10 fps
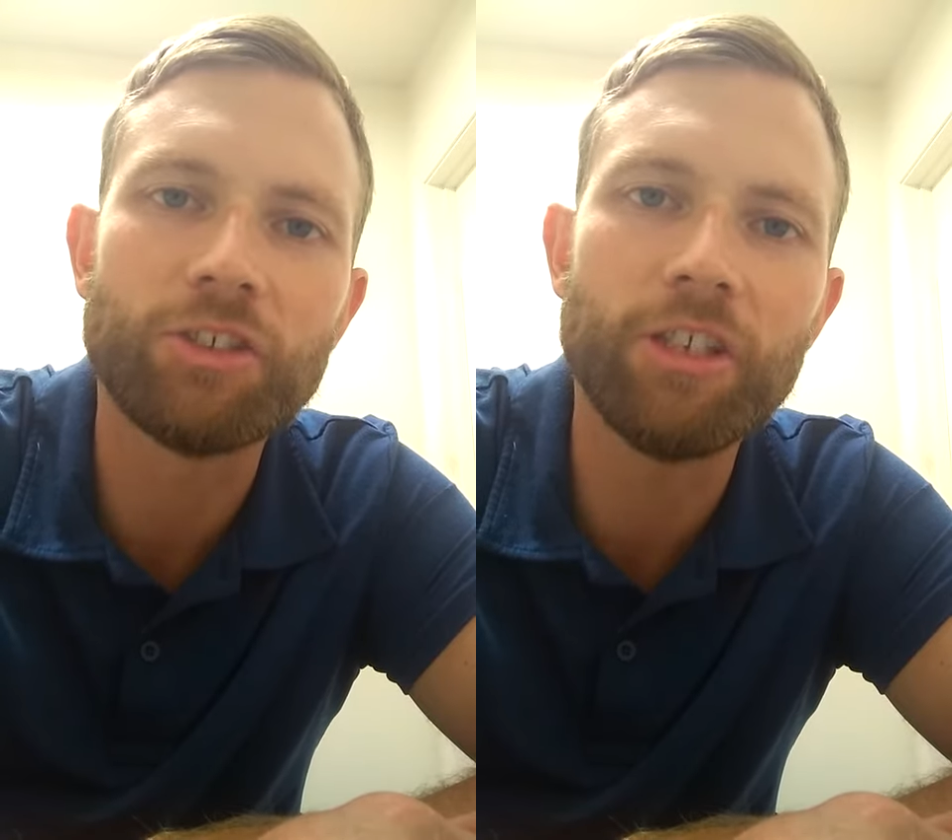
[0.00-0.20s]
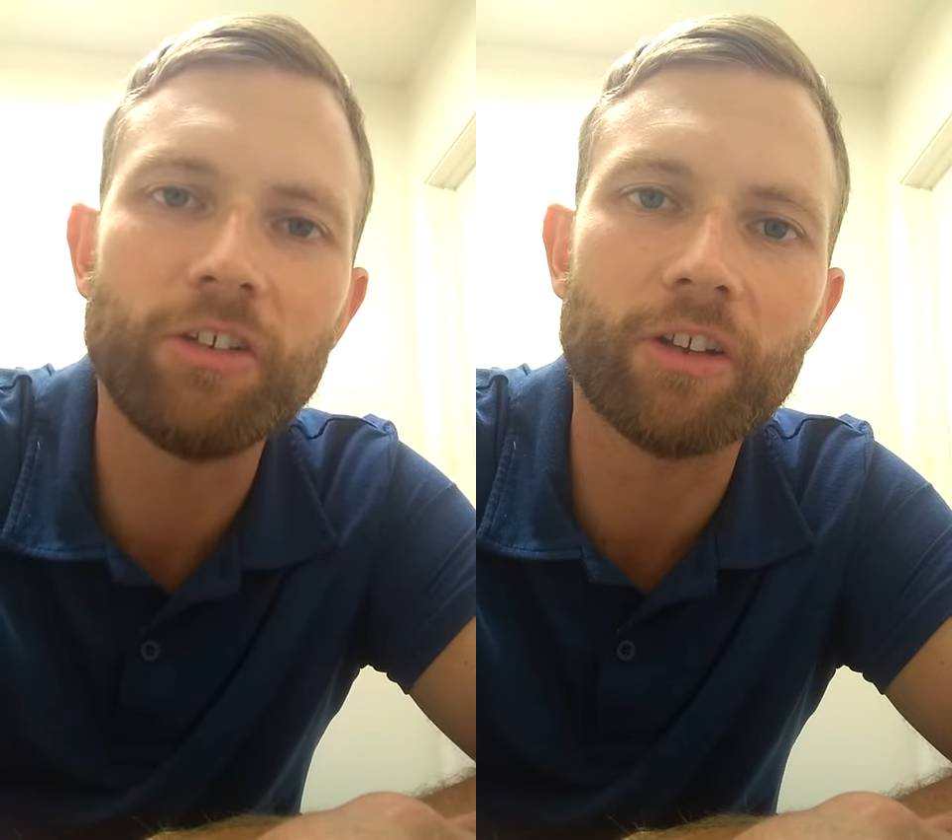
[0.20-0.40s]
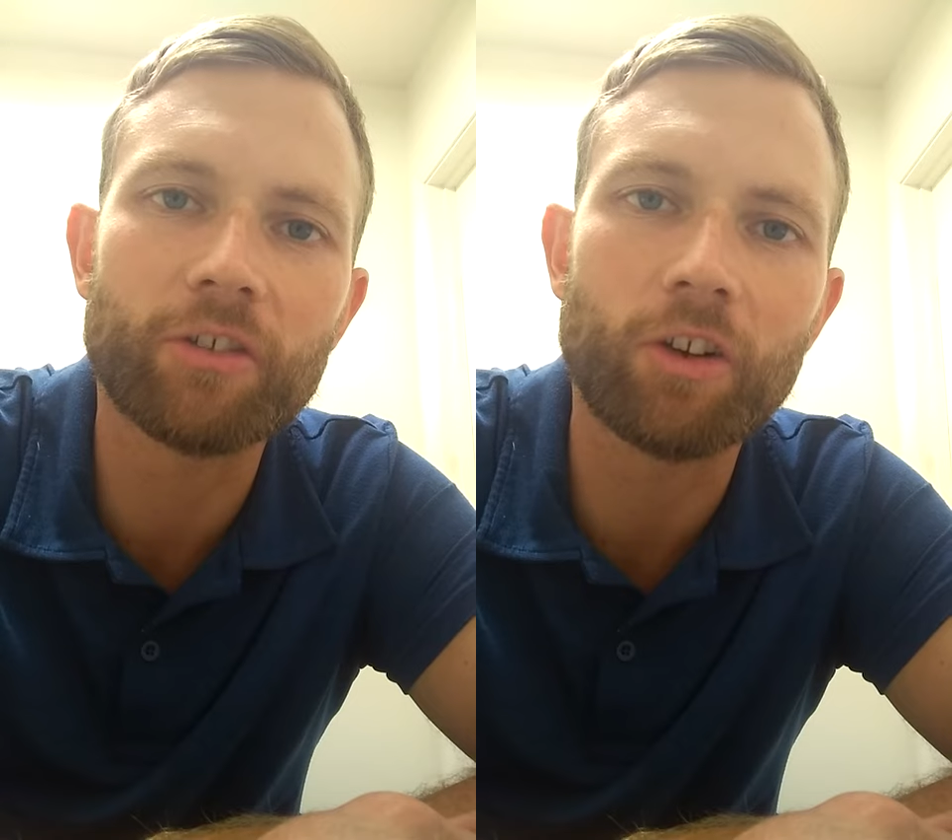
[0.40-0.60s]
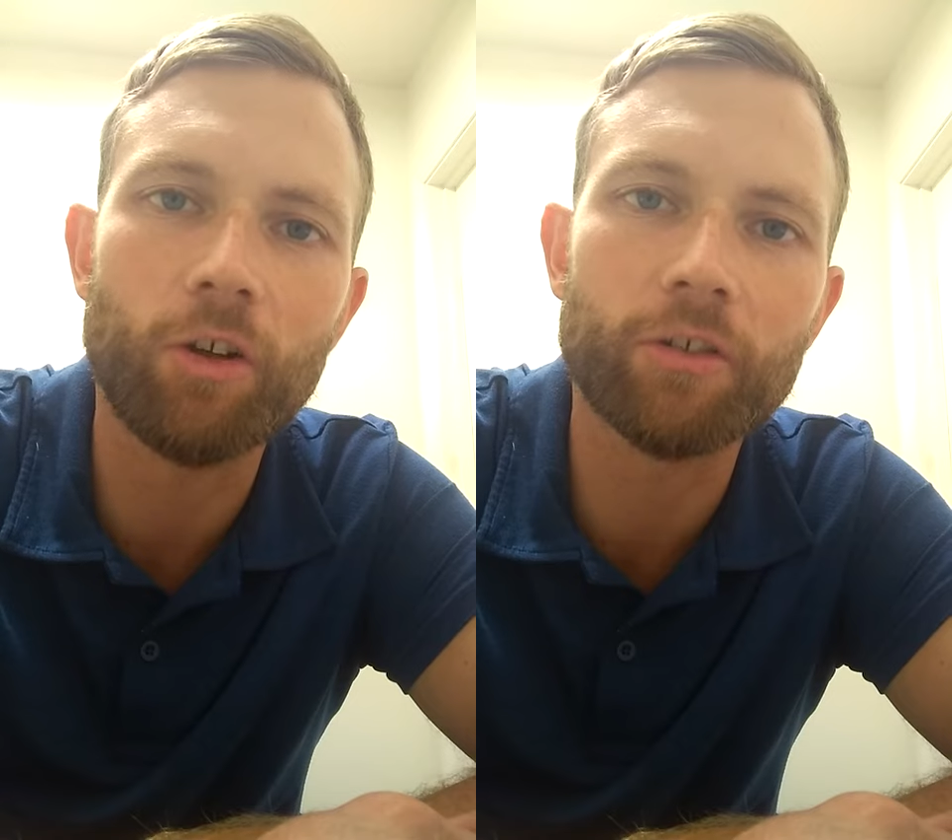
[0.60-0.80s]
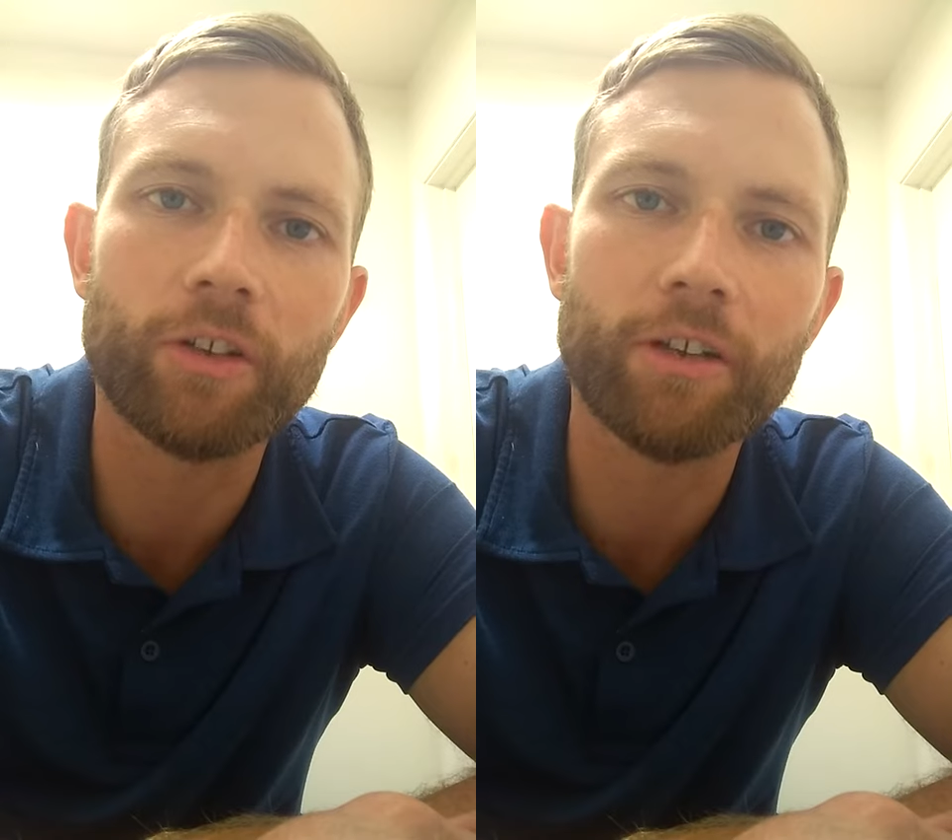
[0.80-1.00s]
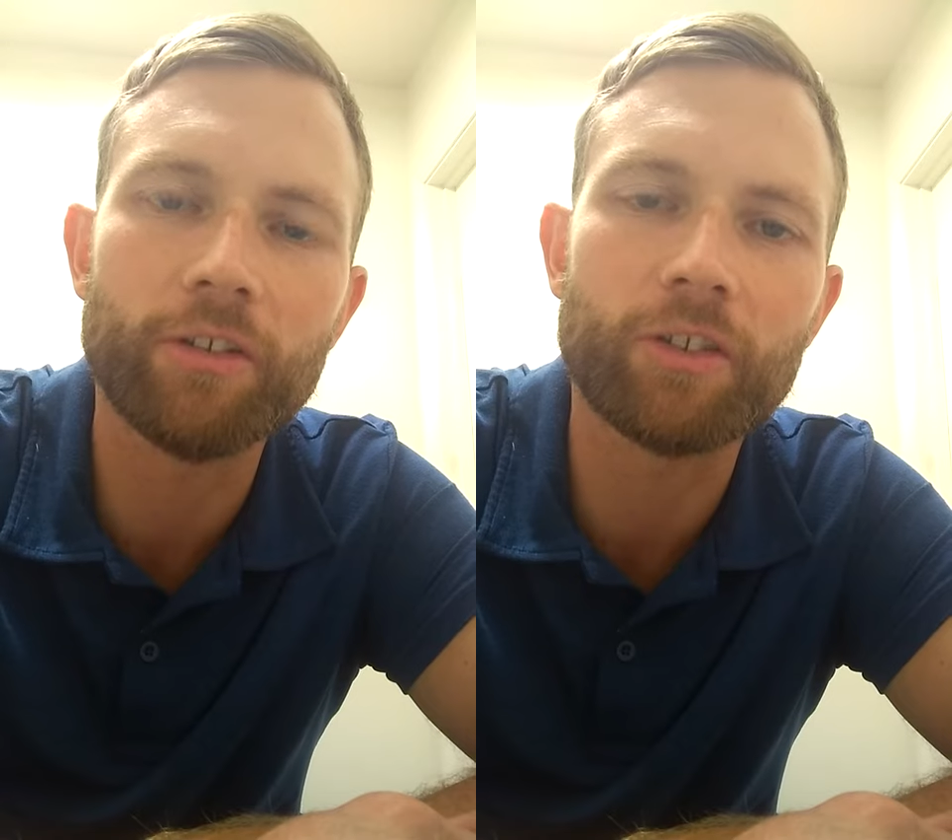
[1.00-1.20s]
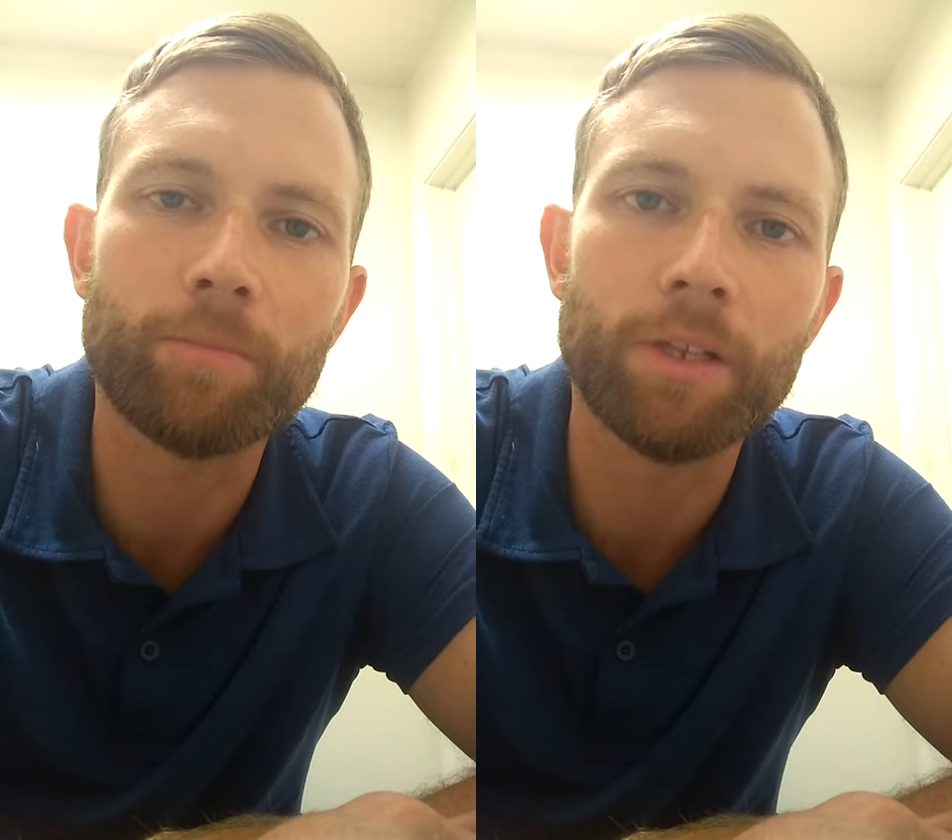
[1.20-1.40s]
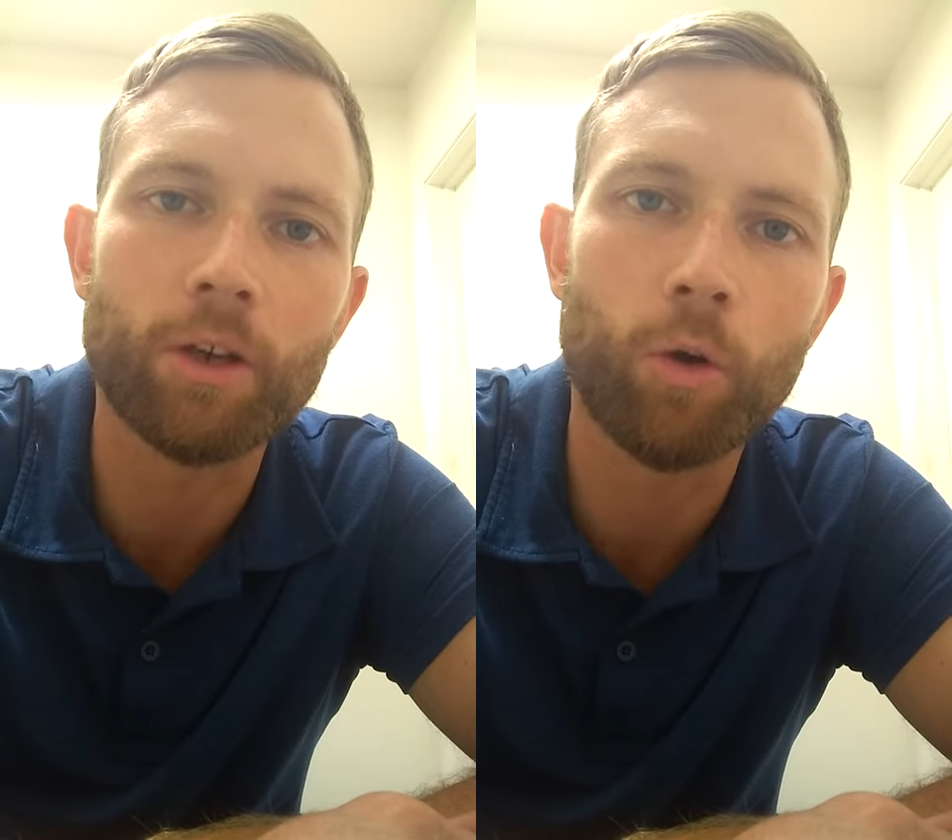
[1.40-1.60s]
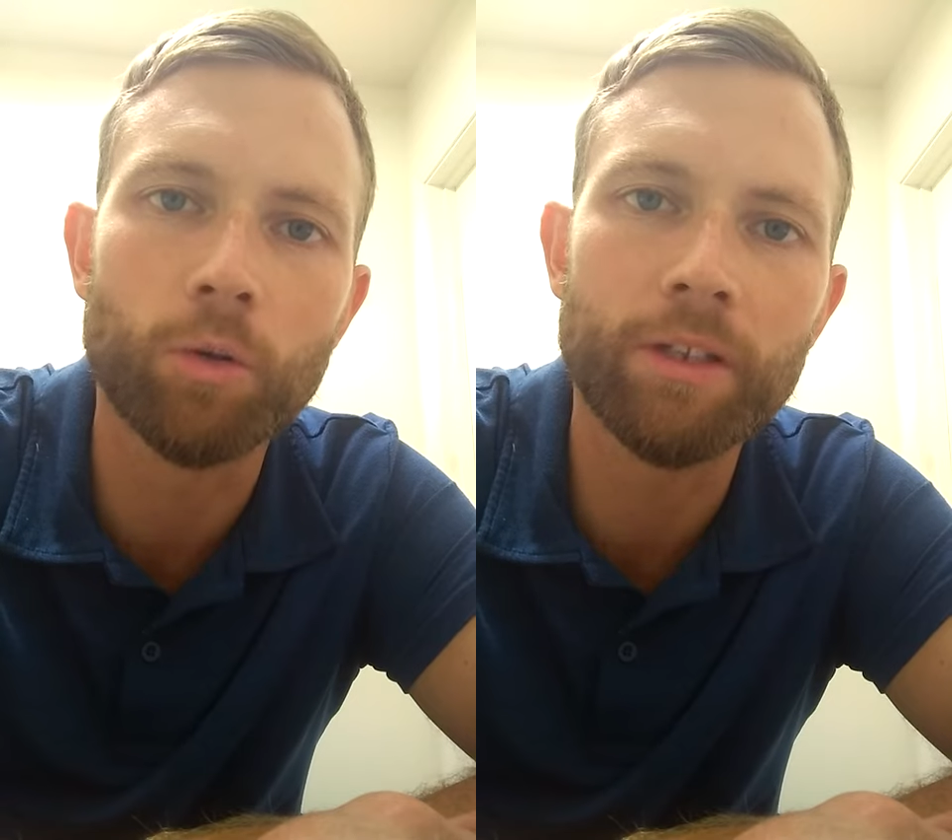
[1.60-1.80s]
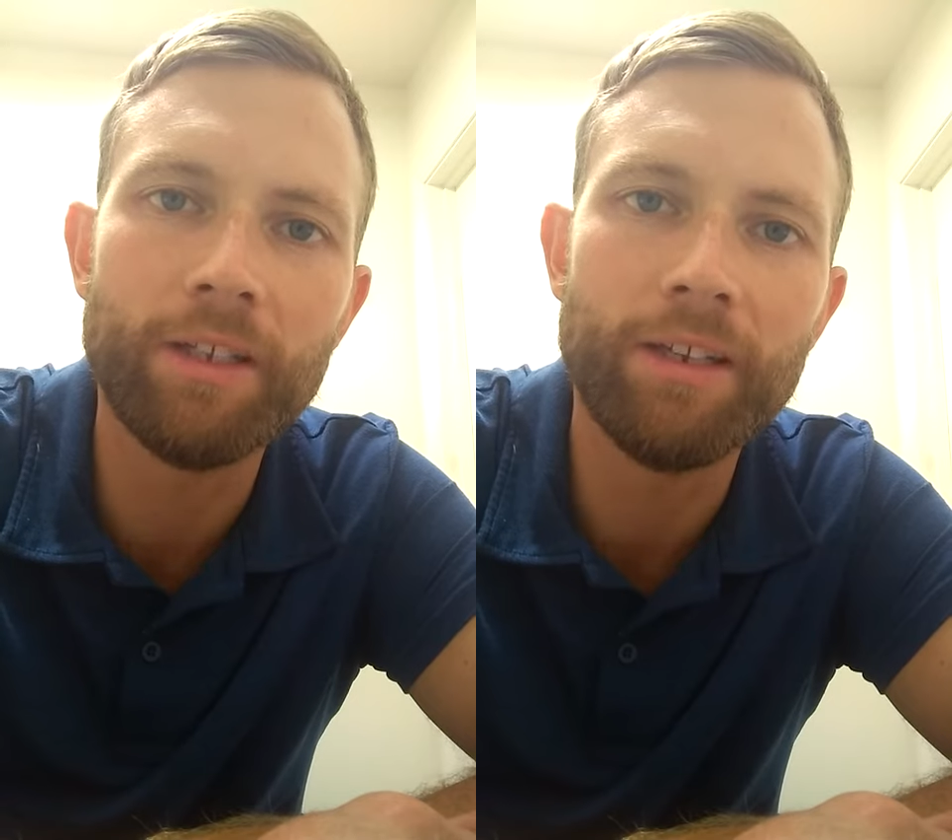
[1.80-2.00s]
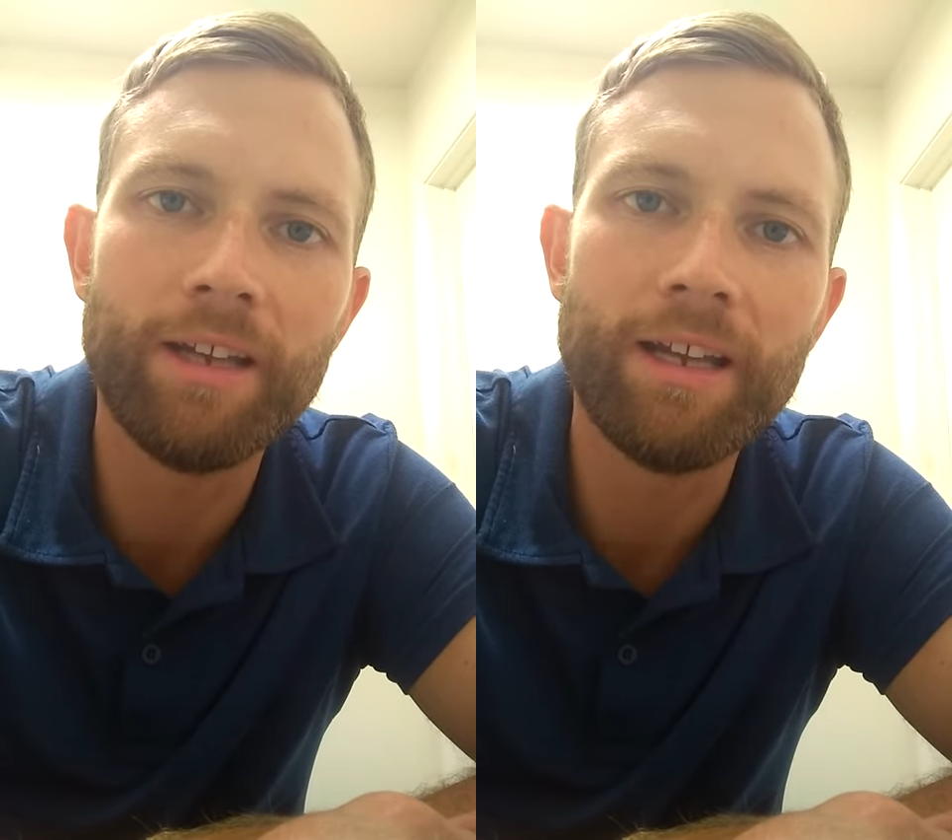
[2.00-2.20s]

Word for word: Jesus calls us to be holy,